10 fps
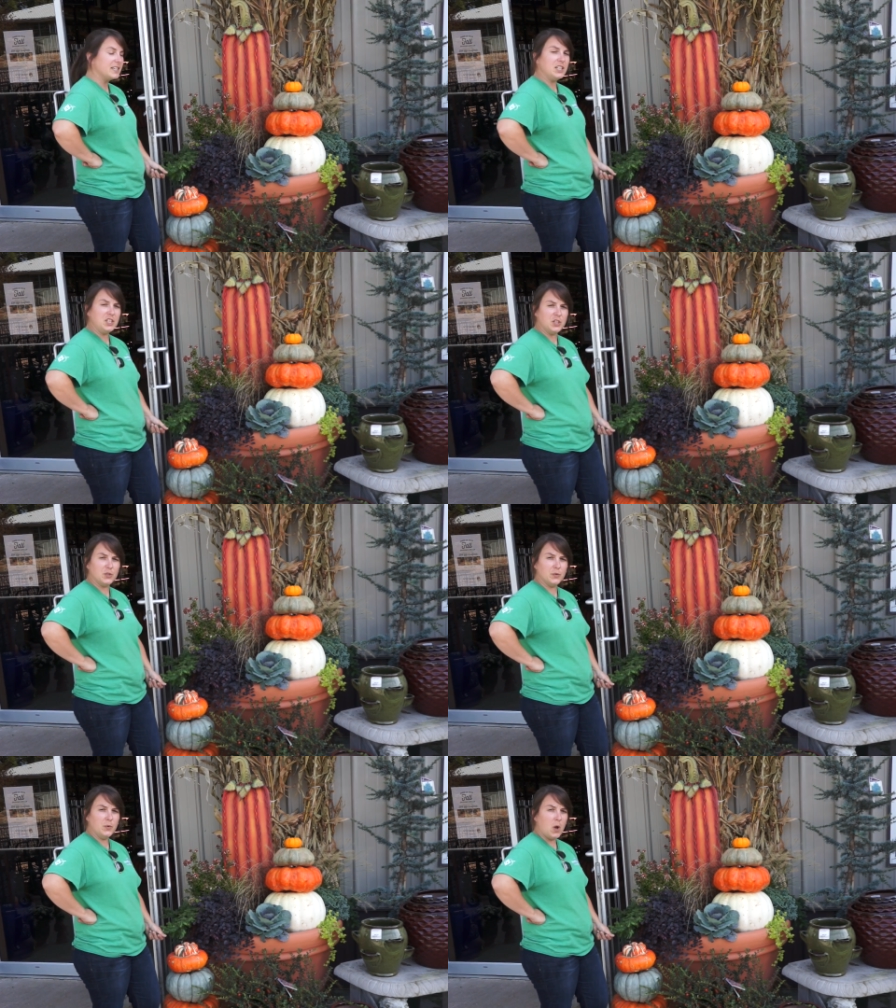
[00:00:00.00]
like a
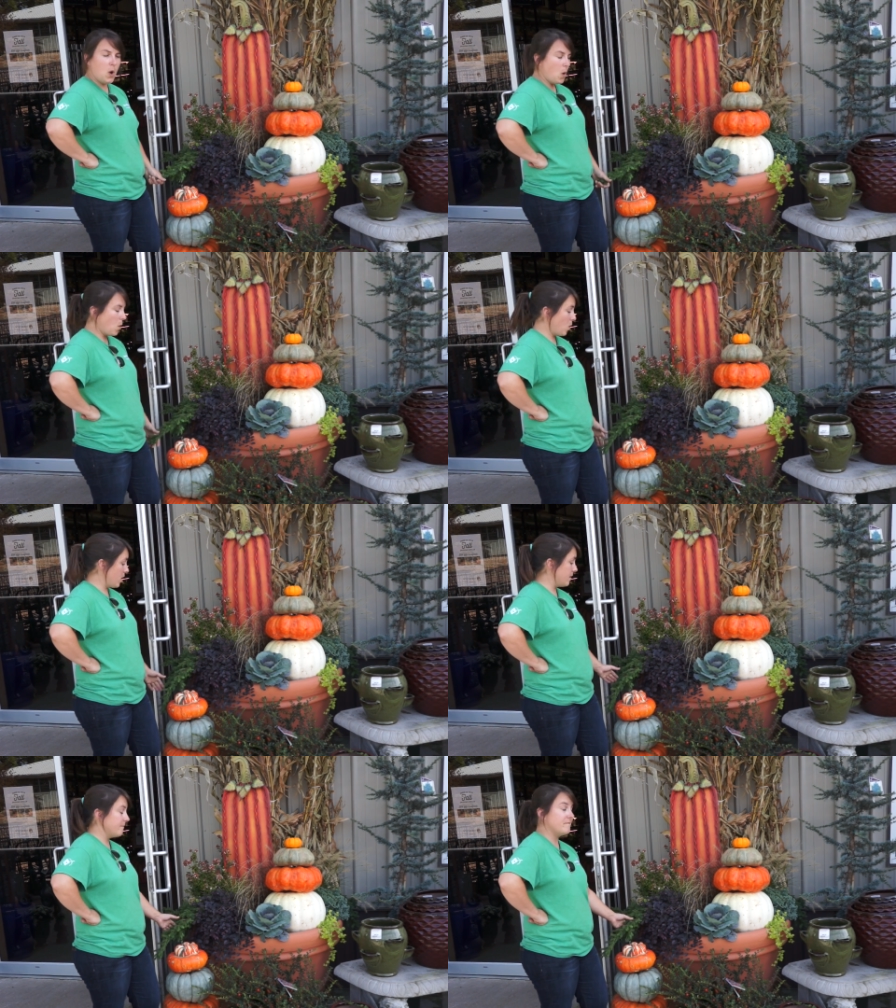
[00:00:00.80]
yew
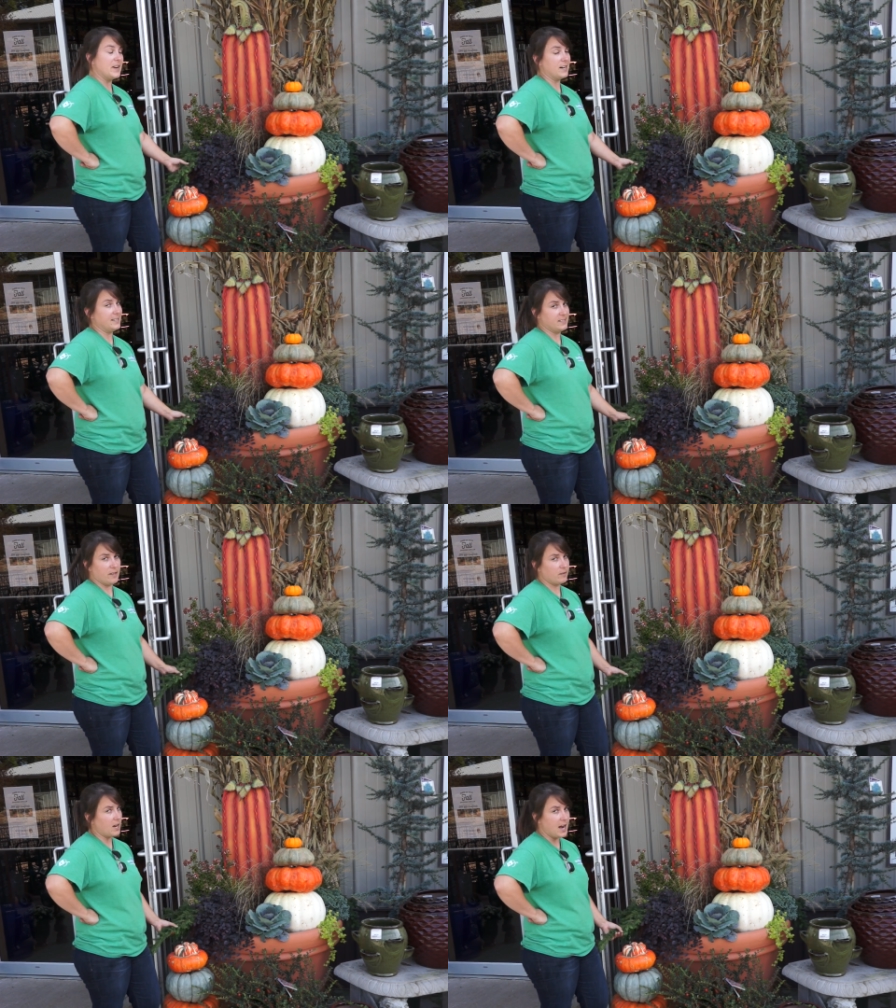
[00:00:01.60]
or various
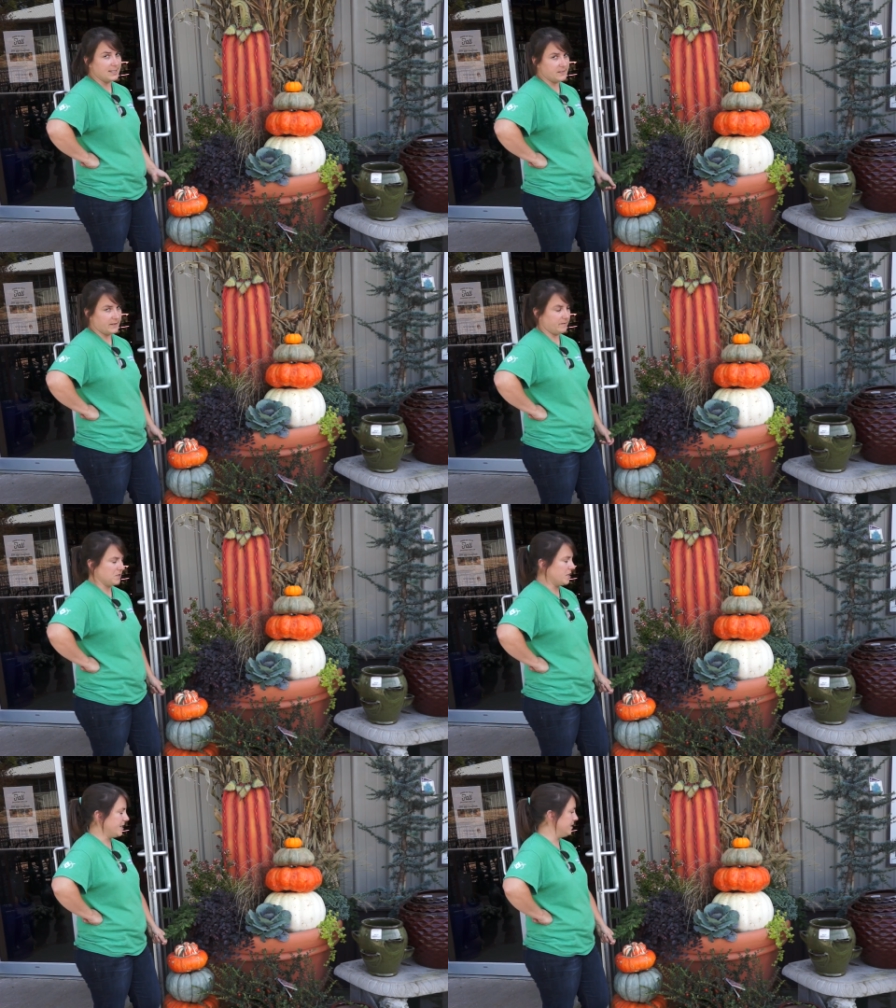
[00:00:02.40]
other kinds of
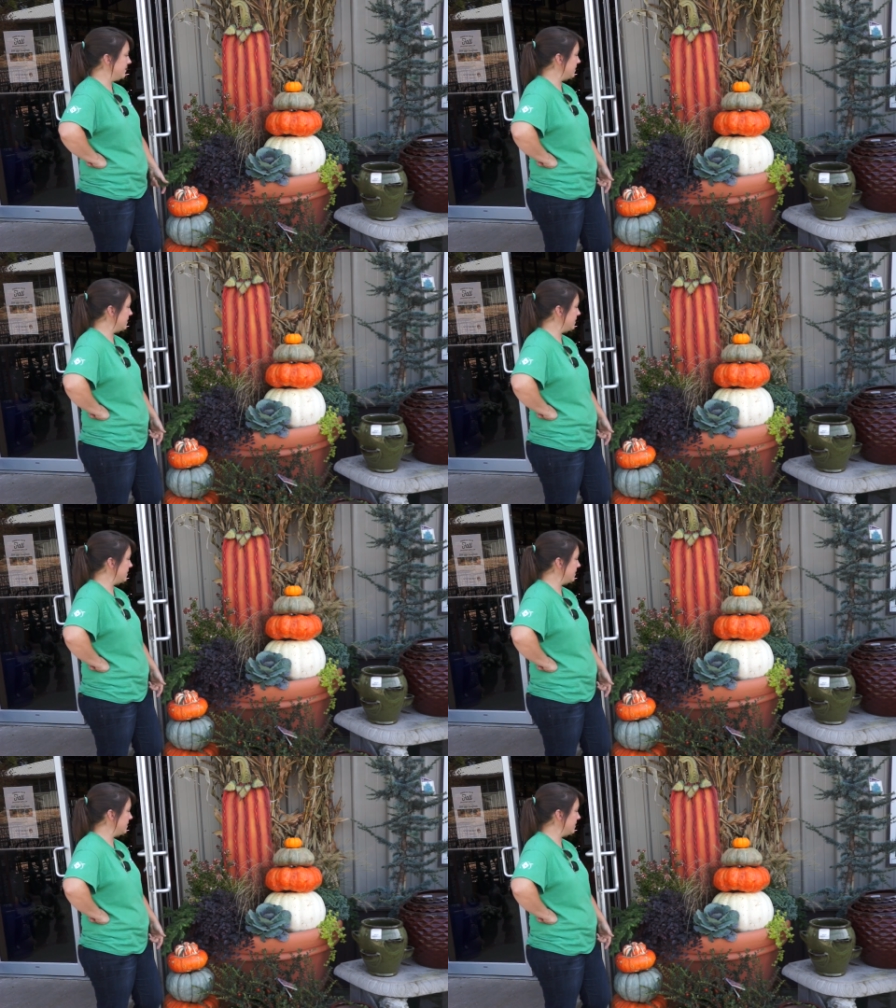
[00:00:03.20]
evergreens.